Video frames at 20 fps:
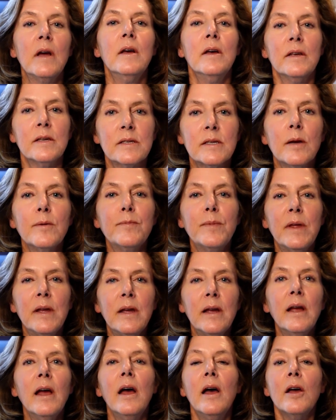
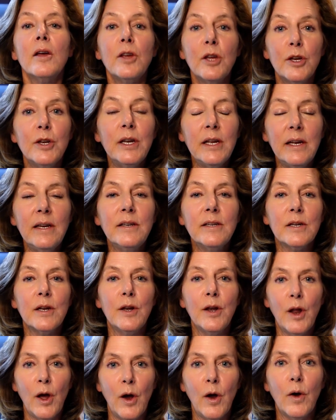something you need to
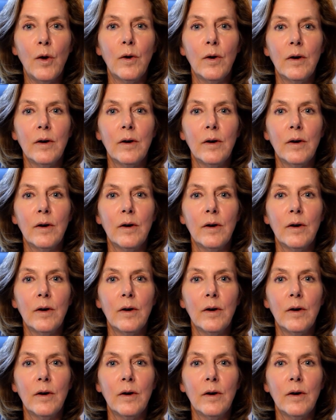know.